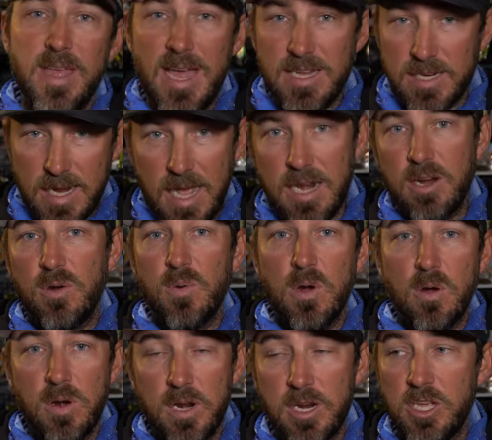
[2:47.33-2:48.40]
that's kind of
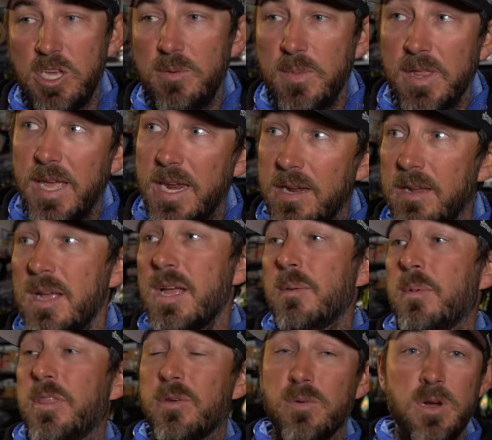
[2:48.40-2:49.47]
grown and accumulated,
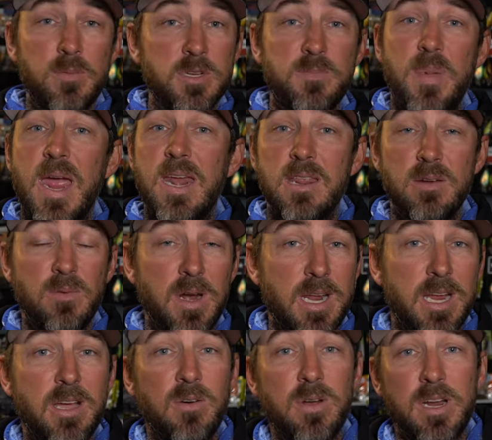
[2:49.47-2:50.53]
but the room was painted and
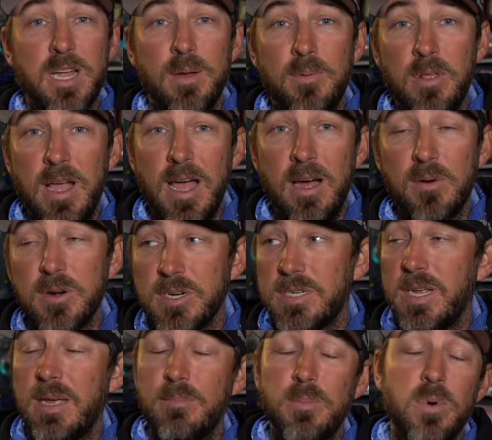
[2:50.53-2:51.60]
ready to go in a couple of hours
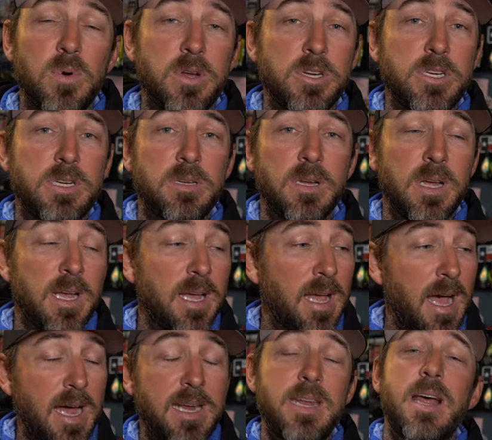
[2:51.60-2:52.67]
and boy, she,
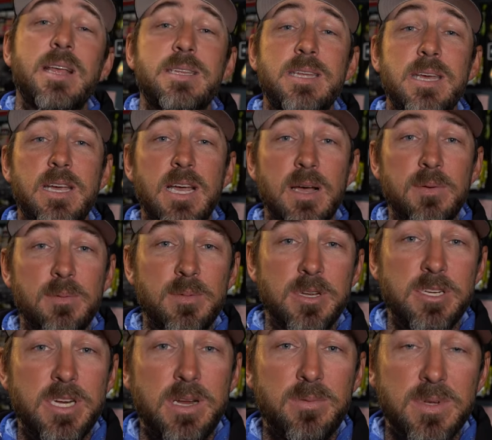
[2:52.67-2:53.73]
I did not see it coming,
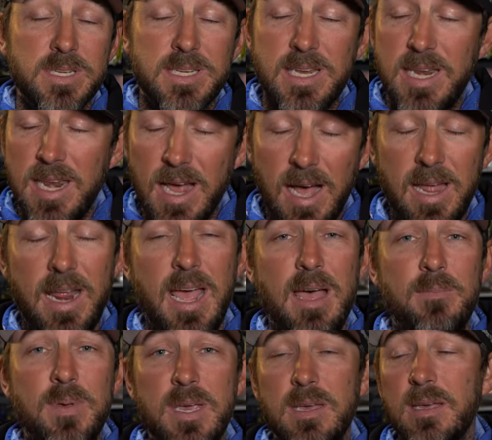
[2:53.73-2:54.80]
but she was not
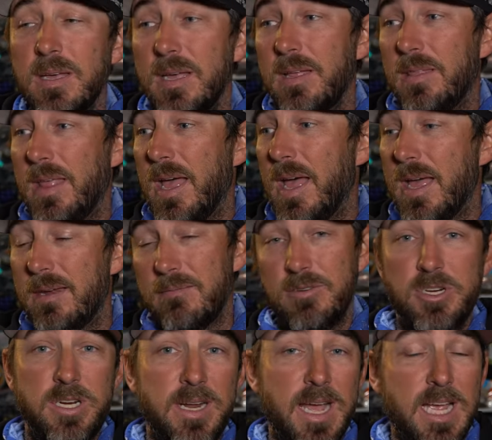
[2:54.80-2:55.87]
happy that
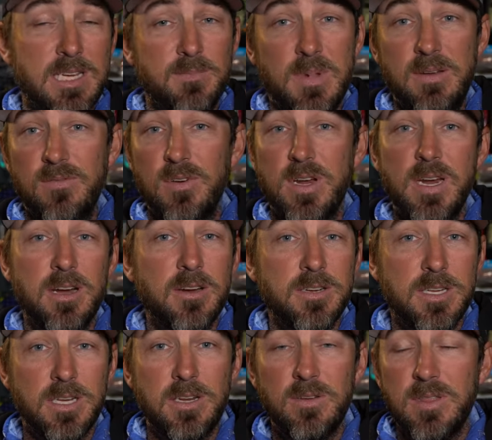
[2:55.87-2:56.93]
she asked me for
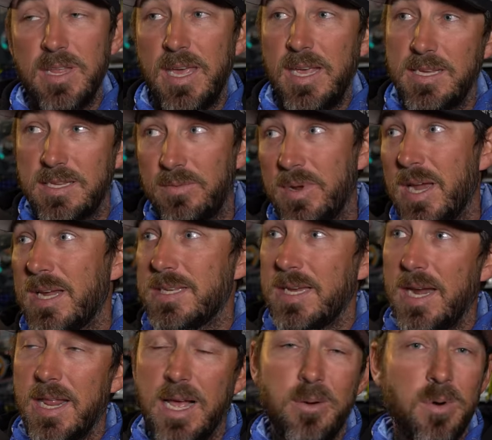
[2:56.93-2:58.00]
years to do things and when I
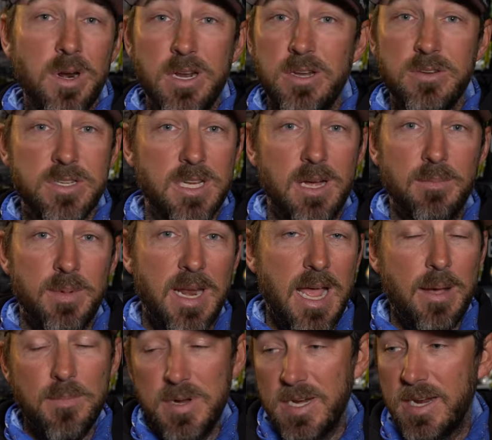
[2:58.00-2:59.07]
decided I wanted to do something, it
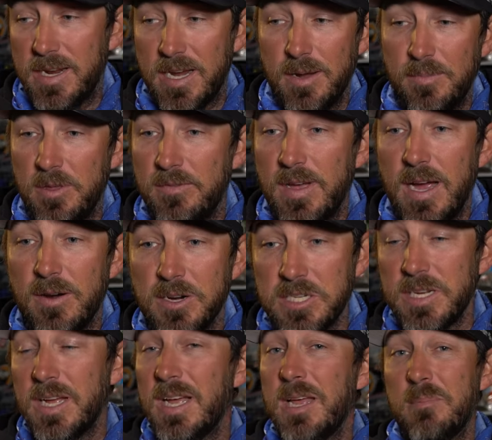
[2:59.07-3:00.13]
happened in a couple of hours.
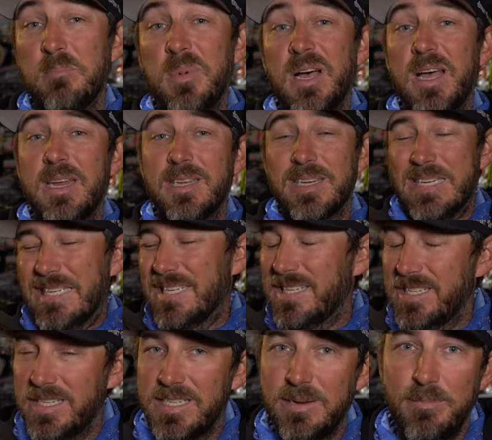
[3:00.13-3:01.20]
But it's
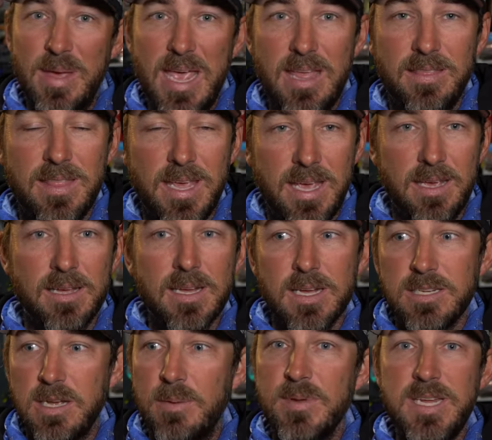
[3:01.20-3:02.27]
just a man thing.
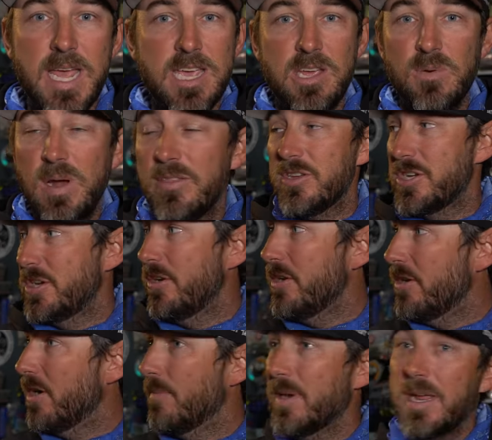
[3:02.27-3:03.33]
So I'm gonna take you the
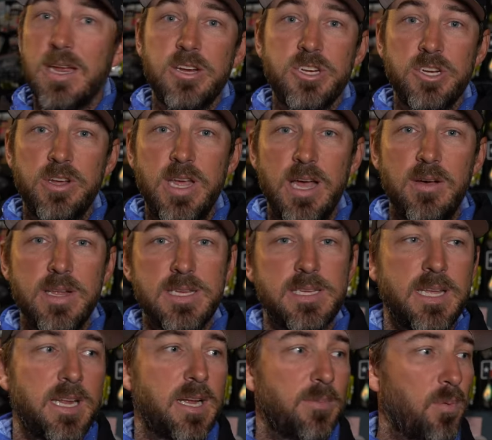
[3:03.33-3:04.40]
studio. I'm gonna kind of show you how it's
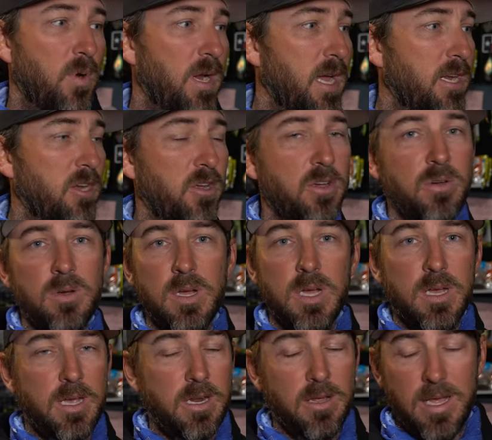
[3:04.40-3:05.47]
set up, what I do,
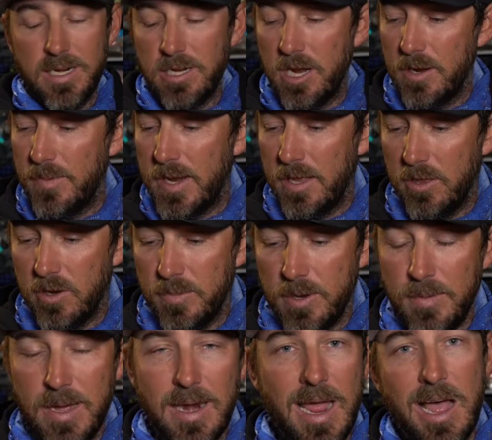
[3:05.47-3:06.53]
you know, like talk about a little
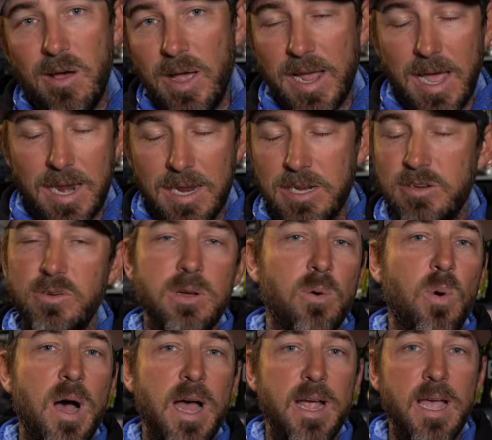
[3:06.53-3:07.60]
bit about how I got into it,
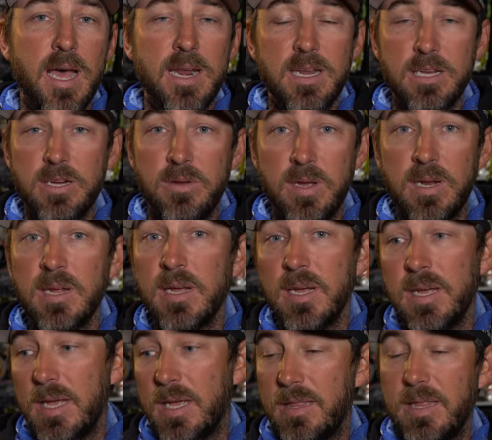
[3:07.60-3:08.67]
why I got into it,
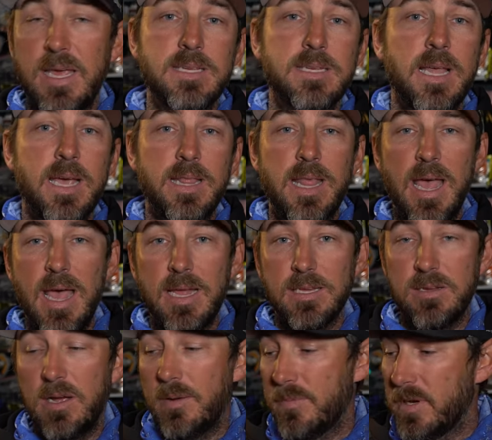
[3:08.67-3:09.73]
and things like that.
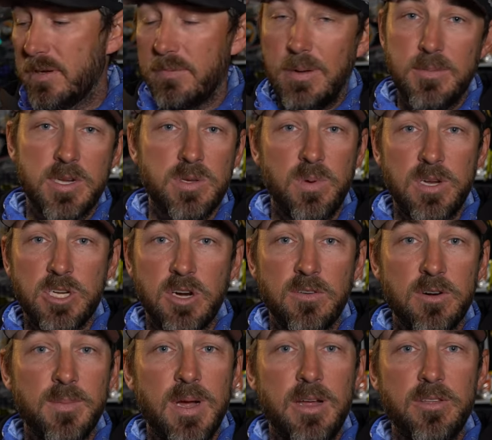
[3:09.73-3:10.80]
So I'm gonna, I'm gonna switch over
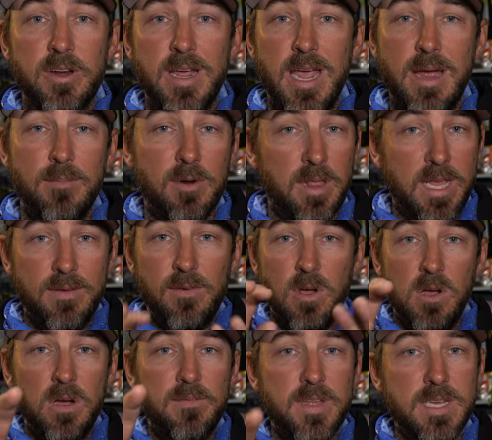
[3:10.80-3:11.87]
to my other camera, leave
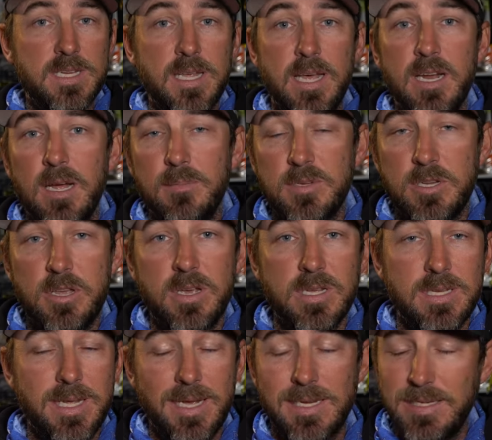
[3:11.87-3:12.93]
all this set up so you can
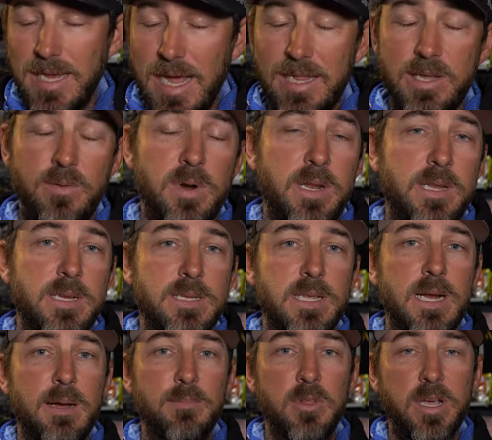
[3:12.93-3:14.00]
see exactly what it is
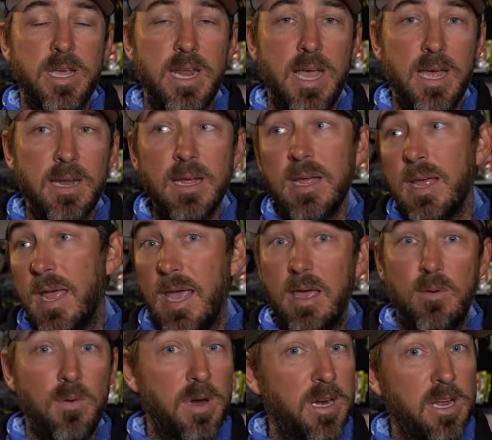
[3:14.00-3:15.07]
that I'm looking at
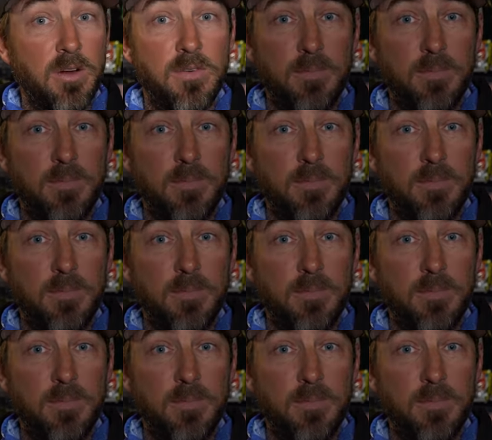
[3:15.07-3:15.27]
and we're gonna go